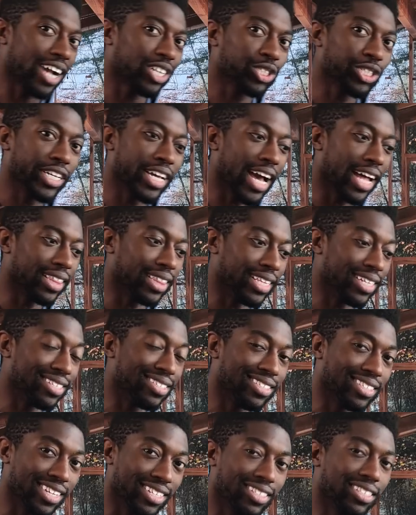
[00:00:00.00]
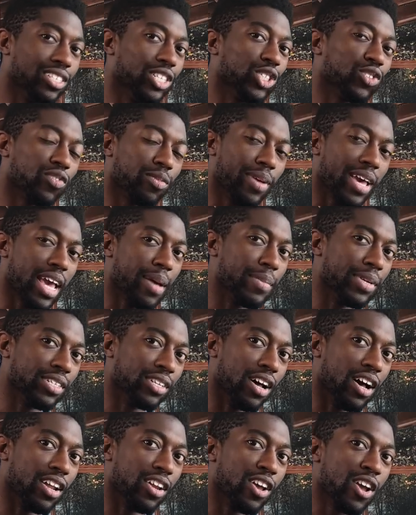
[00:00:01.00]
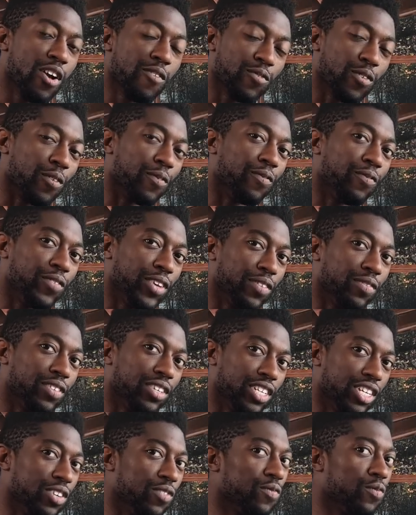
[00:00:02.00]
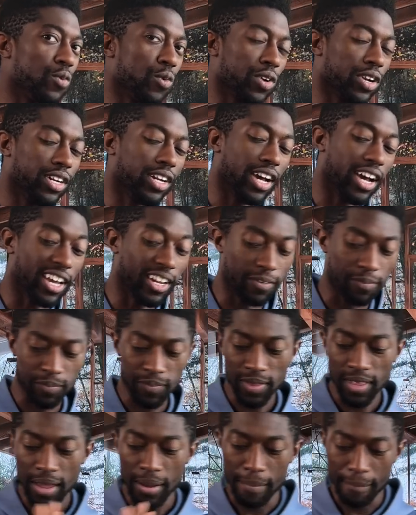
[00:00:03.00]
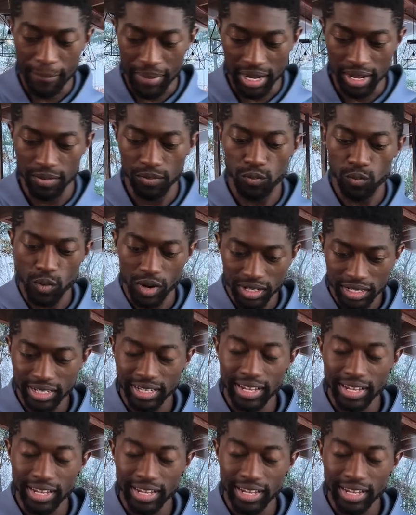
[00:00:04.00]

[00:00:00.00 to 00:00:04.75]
actually got this 16 inch from Amazon for $1549. But once